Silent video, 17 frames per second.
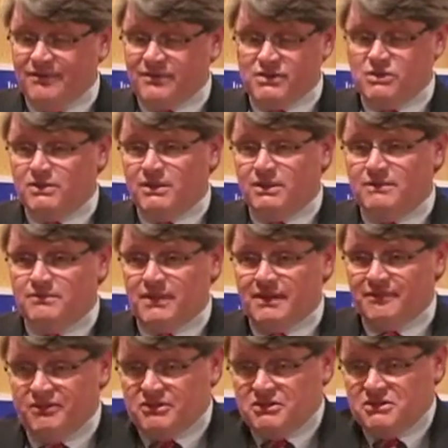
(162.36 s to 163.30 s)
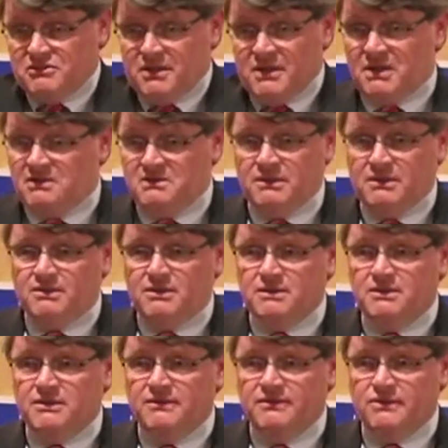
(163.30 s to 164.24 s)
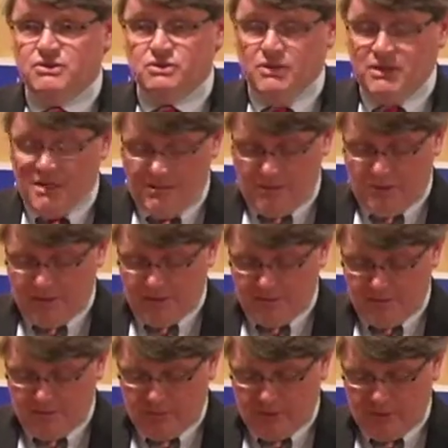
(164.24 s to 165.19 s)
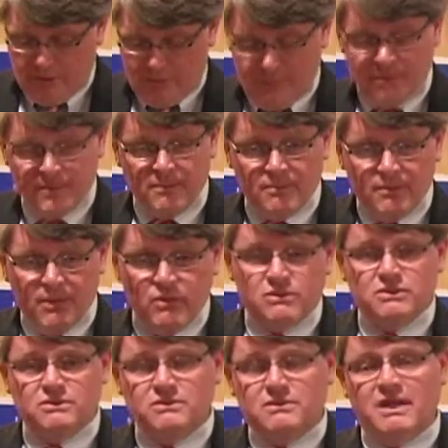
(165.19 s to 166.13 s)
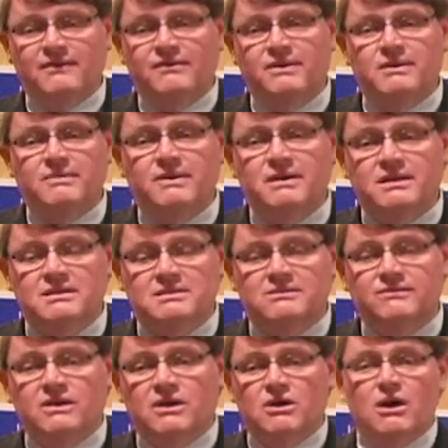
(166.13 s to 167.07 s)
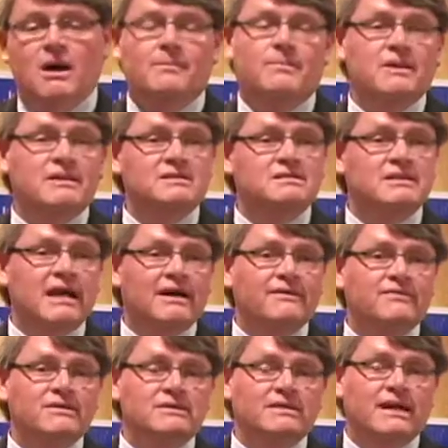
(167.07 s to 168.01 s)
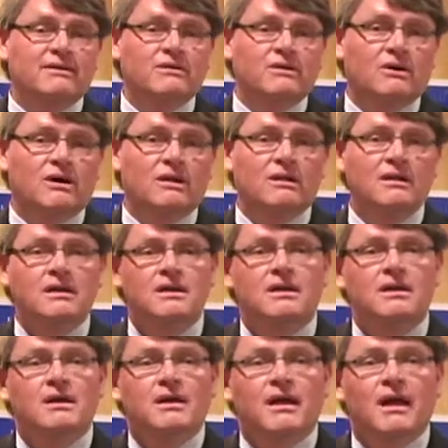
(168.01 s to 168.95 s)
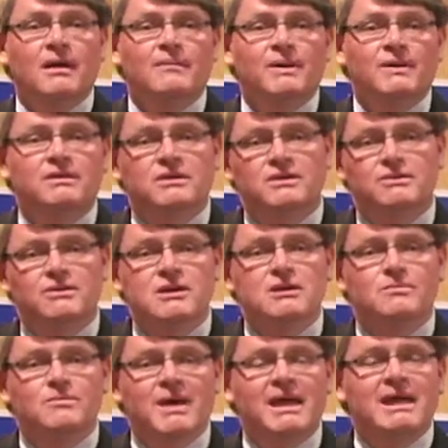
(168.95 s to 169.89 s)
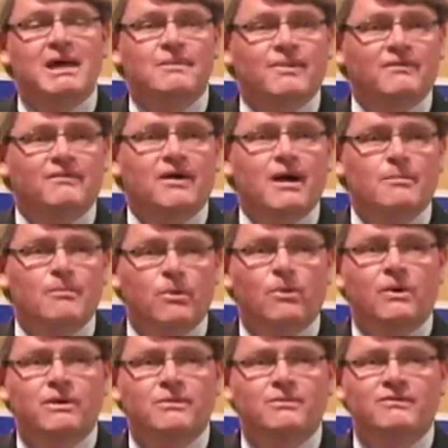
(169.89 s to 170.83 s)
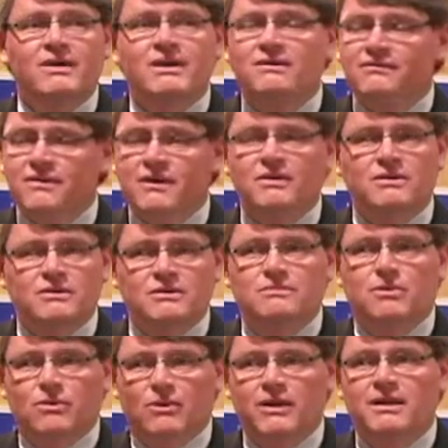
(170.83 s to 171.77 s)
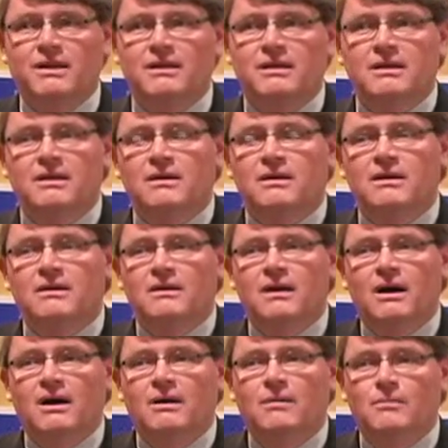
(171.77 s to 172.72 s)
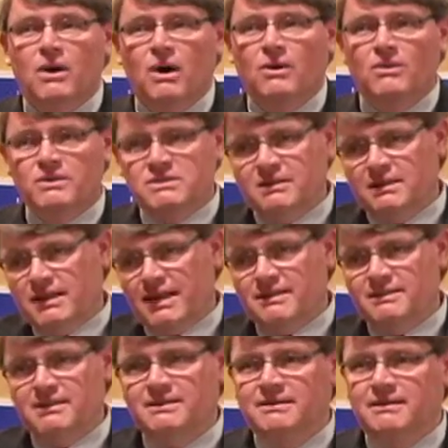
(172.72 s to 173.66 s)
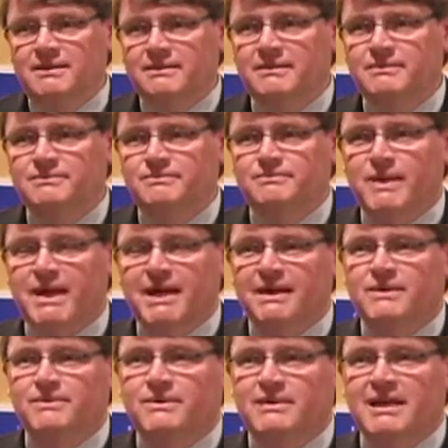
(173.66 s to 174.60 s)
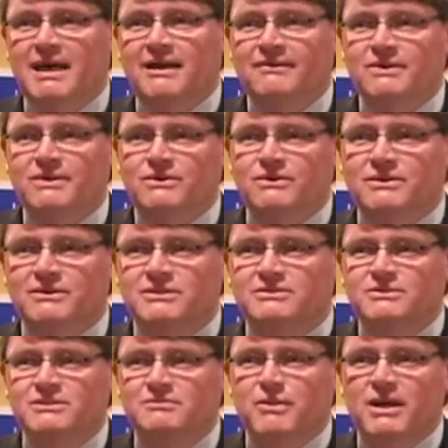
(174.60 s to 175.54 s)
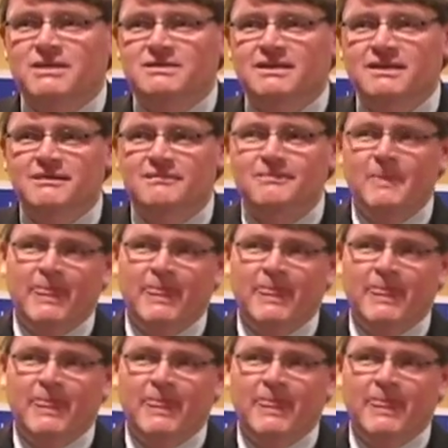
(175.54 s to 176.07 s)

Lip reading: enjoyed my first 3 years. I couldn't have enjoyed it more on the board, most definitely because of the competent staff at Town Hall, but the unique makeup of our board. We've got a very good board. Mo was elected back when Calvin Coolidge was president.